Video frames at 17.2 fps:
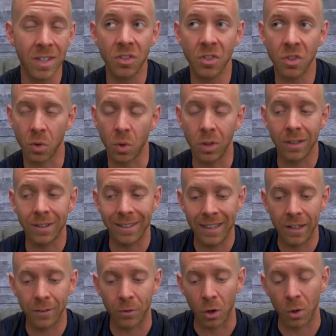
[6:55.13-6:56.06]

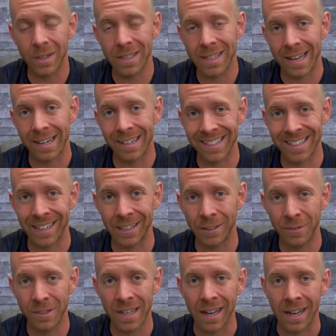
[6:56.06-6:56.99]
historically have always had a
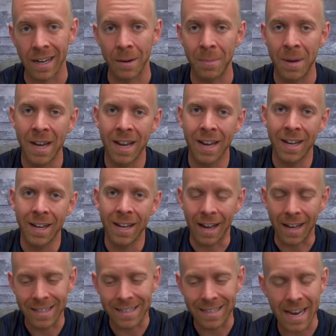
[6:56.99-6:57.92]
tough time
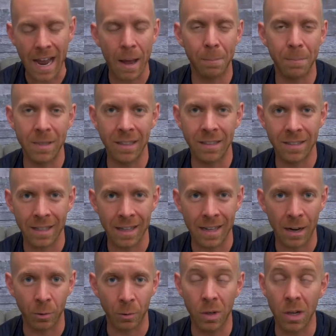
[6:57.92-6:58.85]
adapting to
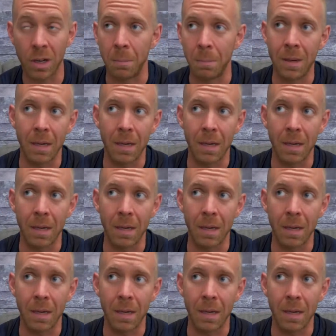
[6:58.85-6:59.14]
that run.